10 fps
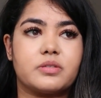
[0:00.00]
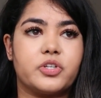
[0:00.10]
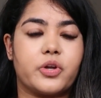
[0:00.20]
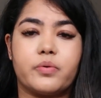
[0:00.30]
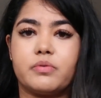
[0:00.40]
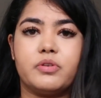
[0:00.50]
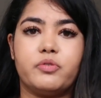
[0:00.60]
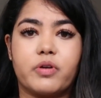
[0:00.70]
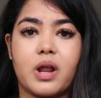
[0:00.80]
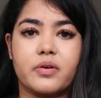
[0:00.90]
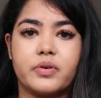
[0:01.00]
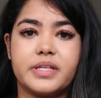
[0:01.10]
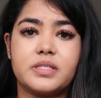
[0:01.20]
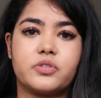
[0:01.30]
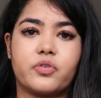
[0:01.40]
you know, you rely on
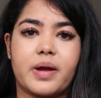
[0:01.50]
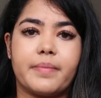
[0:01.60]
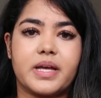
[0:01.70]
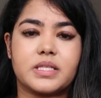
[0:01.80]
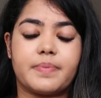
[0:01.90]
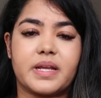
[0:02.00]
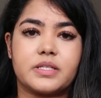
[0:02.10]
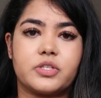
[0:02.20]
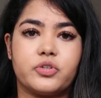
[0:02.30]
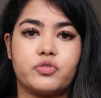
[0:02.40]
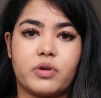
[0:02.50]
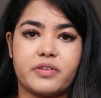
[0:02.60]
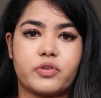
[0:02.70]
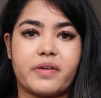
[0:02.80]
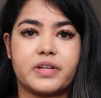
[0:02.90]
Instagram as a place to
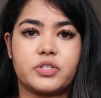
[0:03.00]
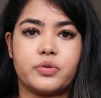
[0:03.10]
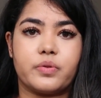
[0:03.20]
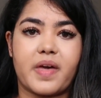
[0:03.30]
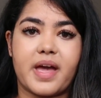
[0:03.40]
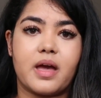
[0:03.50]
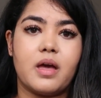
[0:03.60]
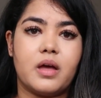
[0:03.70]
drive traffic to their